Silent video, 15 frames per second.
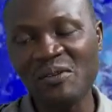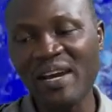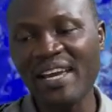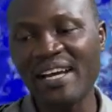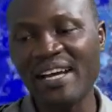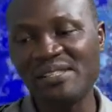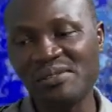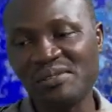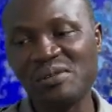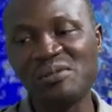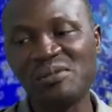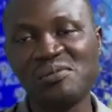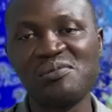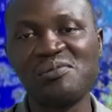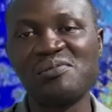he had to go
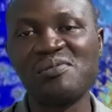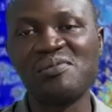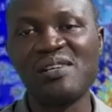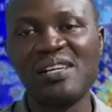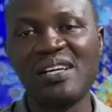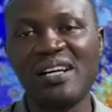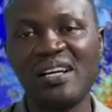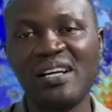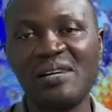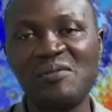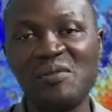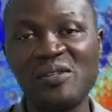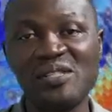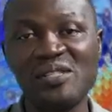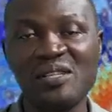to
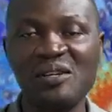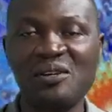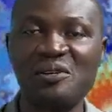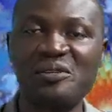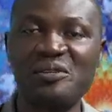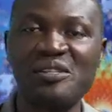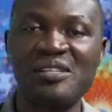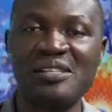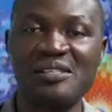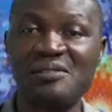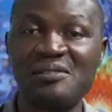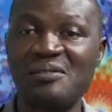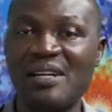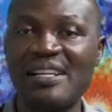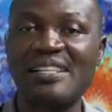what's it called? I don't know
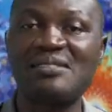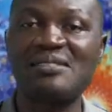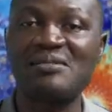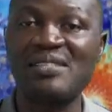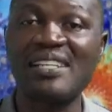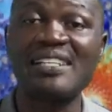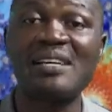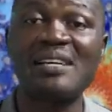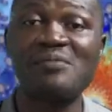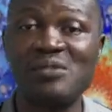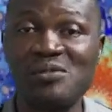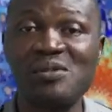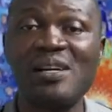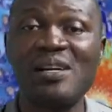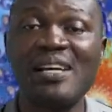why he has to take them
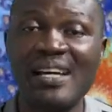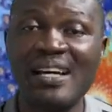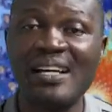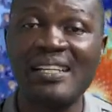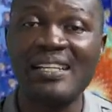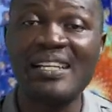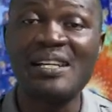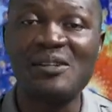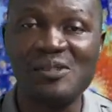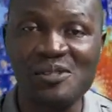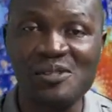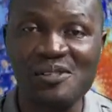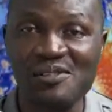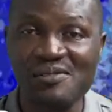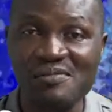to
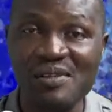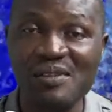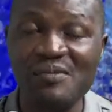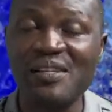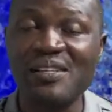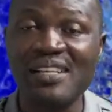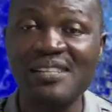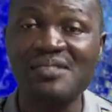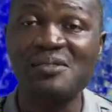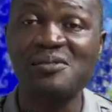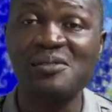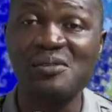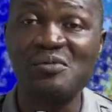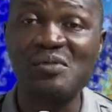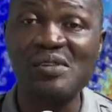Lagos. I mean, that's
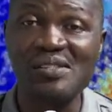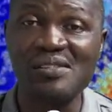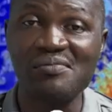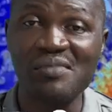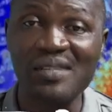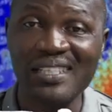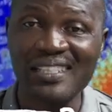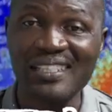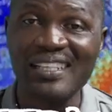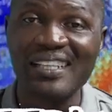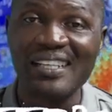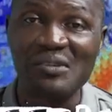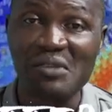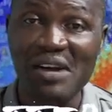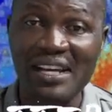also a waste of money.
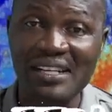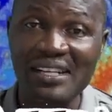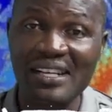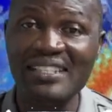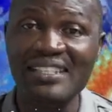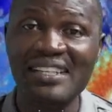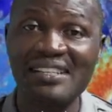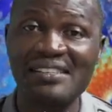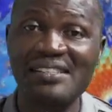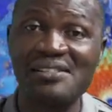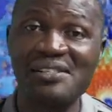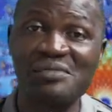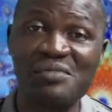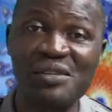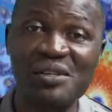Why can't their
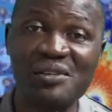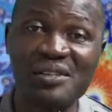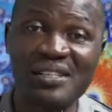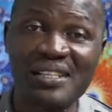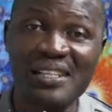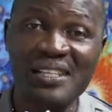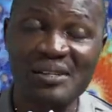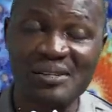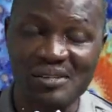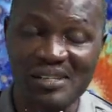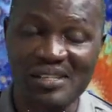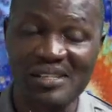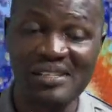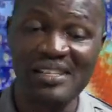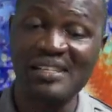retreat be done in Lagos,
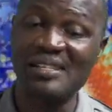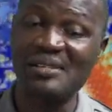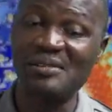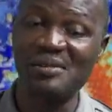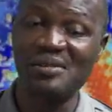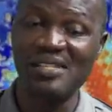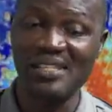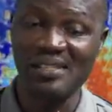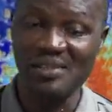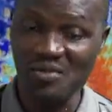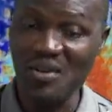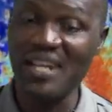in Edo State, where